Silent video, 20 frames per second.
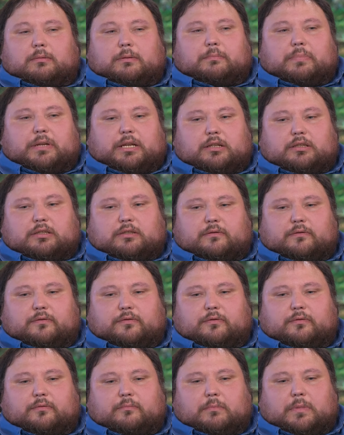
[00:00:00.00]
But because
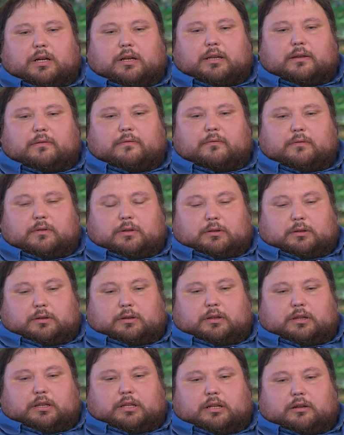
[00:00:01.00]
of my...
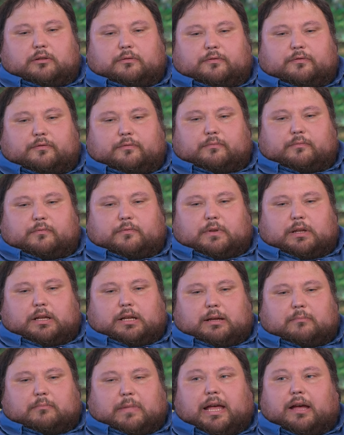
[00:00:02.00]
you know,
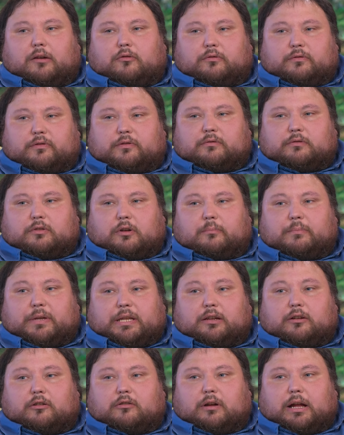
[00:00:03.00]
health not
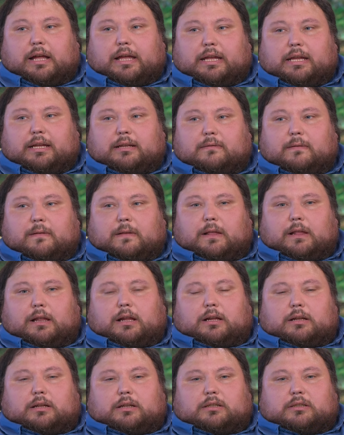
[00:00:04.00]
being great,
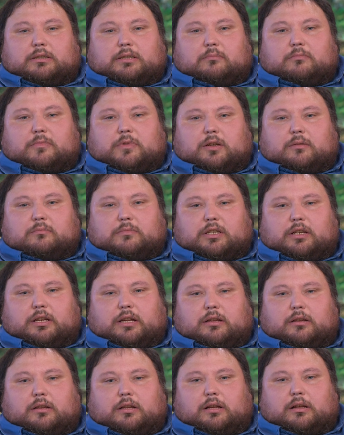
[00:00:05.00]
sometimes
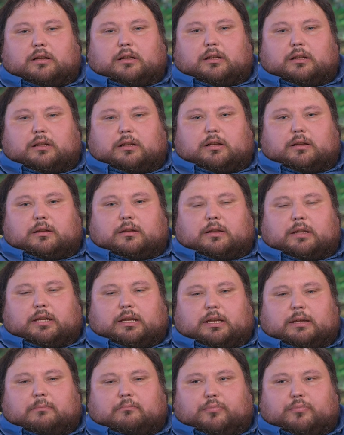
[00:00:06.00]
the